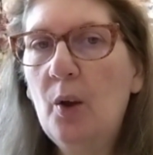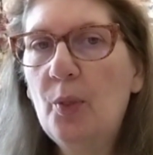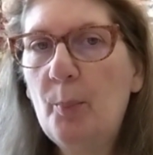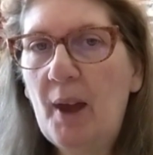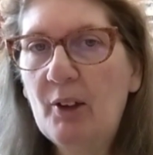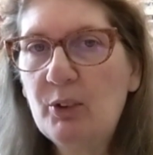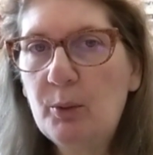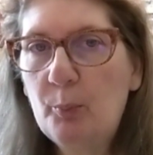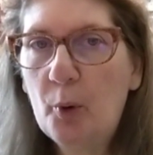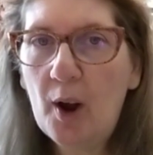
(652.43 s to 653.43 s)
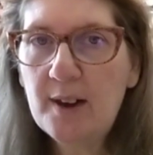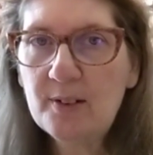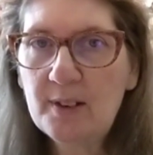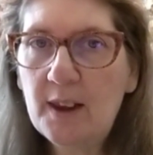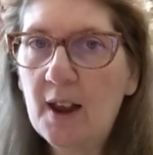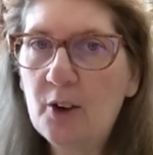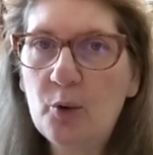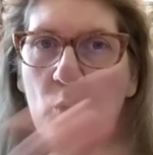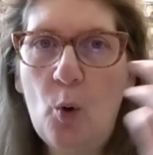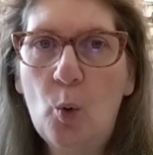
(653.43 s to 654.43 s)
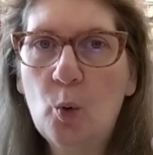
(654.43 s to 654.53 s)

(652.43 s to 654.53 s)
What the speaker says: the best pricing. I do a whole